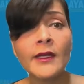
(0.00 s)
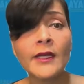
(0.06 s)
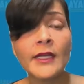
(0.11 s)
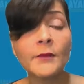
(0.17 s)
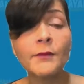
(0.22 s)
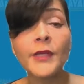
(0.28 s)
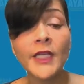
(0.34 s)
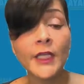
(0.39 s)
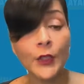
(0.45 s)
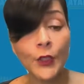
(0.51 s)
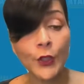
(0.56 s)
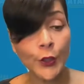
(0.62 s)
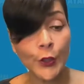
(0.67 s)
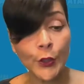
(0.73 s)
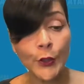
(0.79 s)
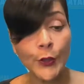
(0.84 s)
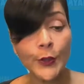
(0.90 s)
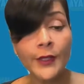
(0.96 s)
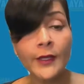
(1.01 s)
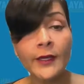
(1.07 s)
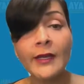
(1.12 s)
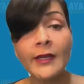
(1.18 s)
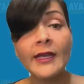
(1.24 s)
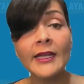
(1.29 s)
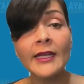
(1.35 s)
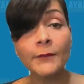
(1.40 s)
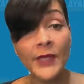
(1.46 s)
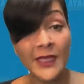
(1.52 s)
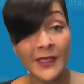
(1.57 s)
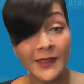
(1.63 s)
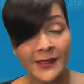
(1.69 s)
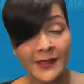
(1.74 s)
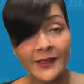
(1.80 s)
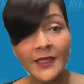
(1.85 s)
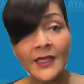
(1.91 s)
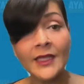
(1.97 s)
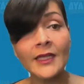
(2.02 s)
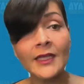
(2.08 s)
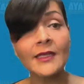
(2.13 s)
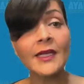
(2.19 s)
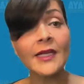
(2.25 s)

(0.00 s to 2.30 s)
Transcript: and being heard and being seen